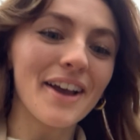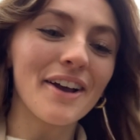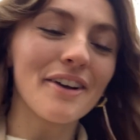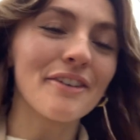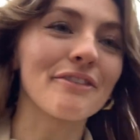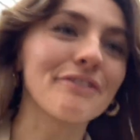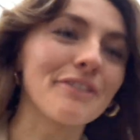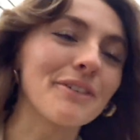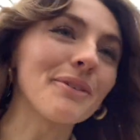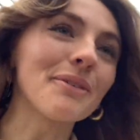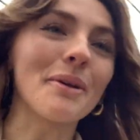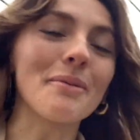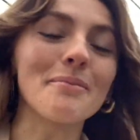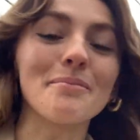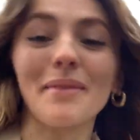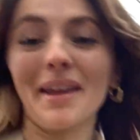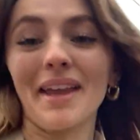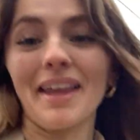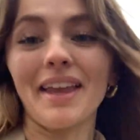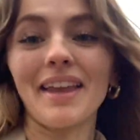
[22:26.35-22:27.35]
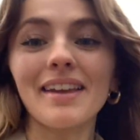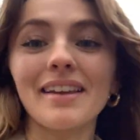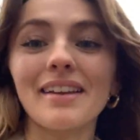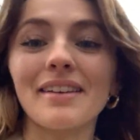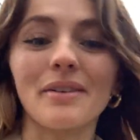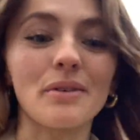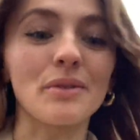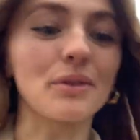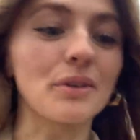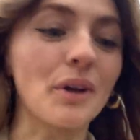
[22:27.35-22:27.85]
fall on me
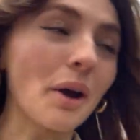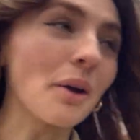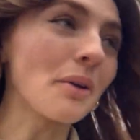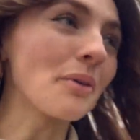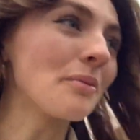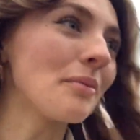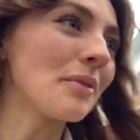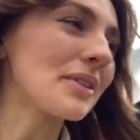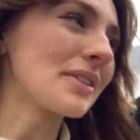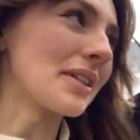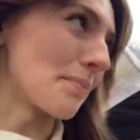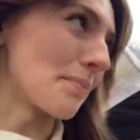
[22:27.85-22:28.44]
or go, was it